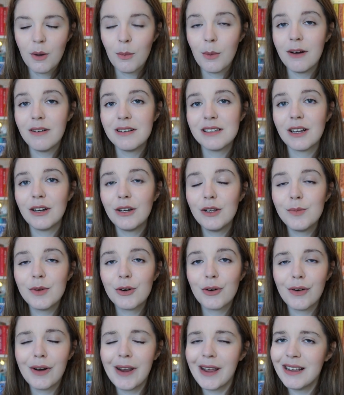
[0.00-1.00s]
whereas
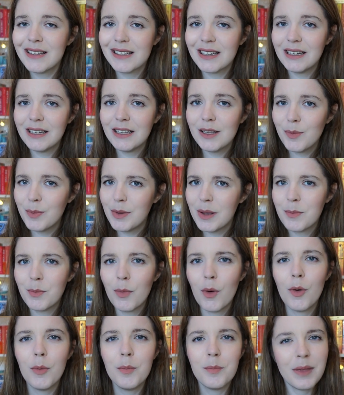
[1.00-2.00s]
Illumicrate is a little bit
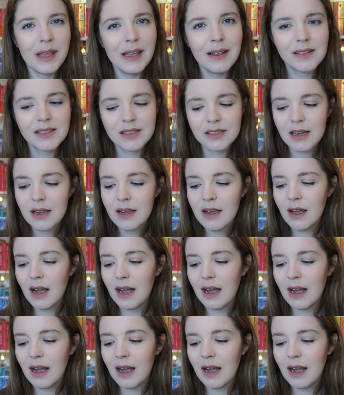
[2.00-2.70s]
more mixed